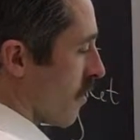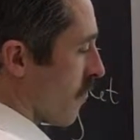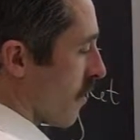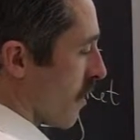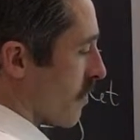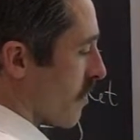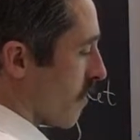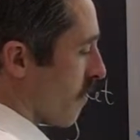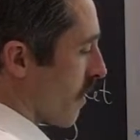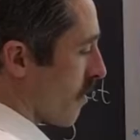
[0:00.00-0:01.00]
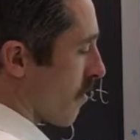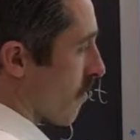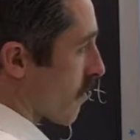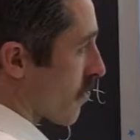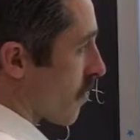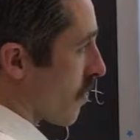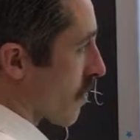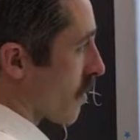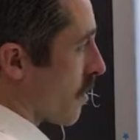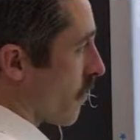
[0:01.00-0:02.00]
the velocity final of the truck